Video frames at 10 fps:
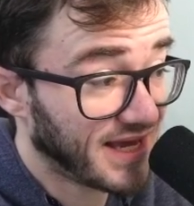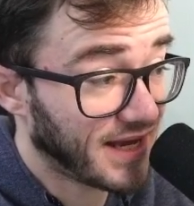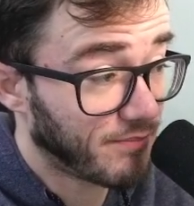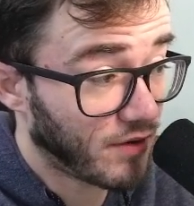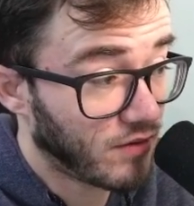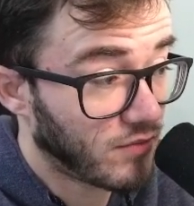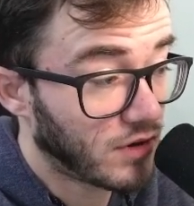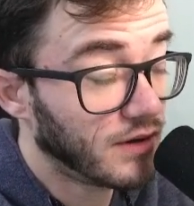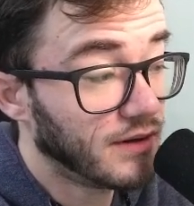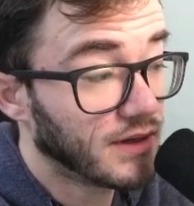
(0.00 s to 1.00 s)
Bearing in
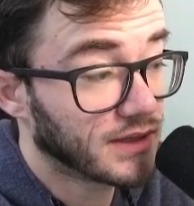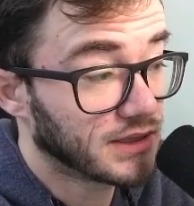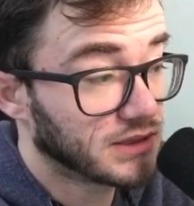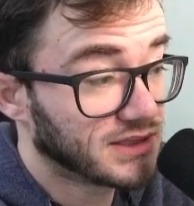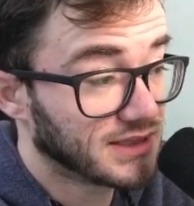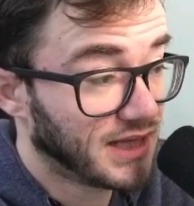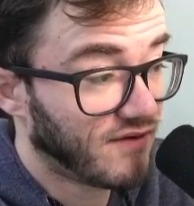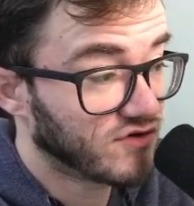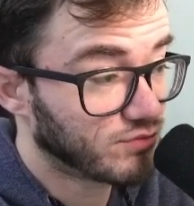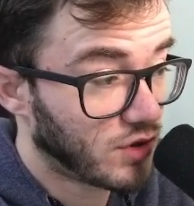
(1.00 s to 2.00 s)
mind, the
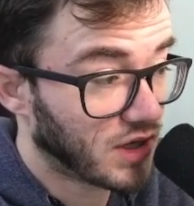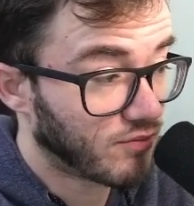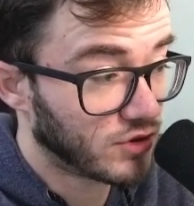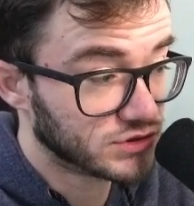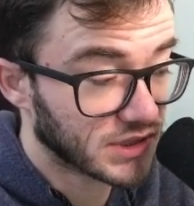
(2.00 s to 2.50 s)
average market price,